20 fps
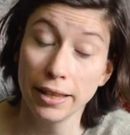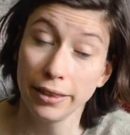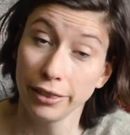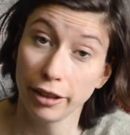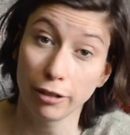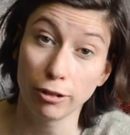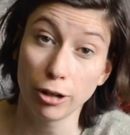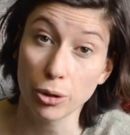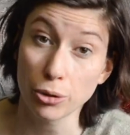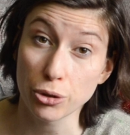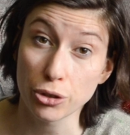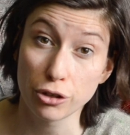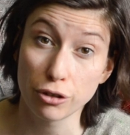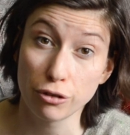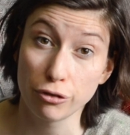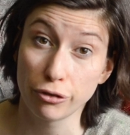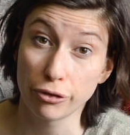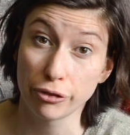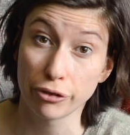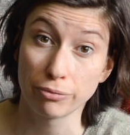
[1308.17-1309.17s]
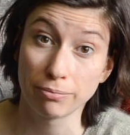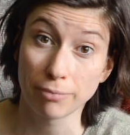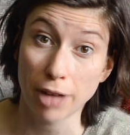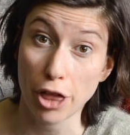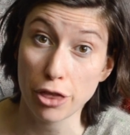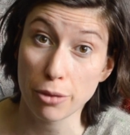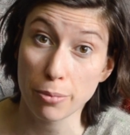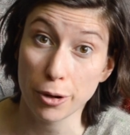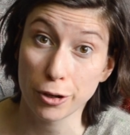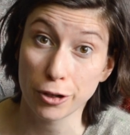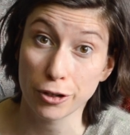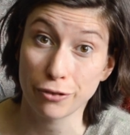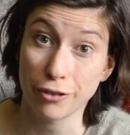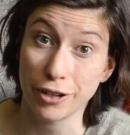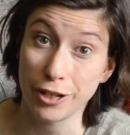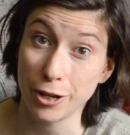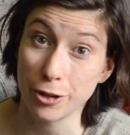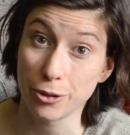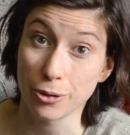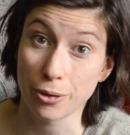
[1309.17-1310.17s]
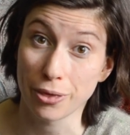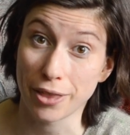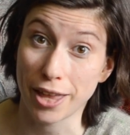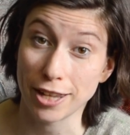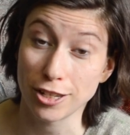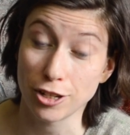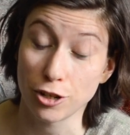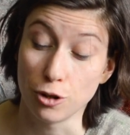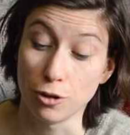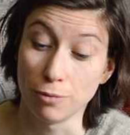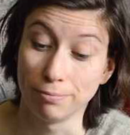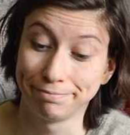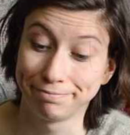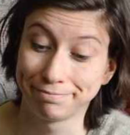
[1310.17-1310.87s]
there are lots of other bonus videos on there too.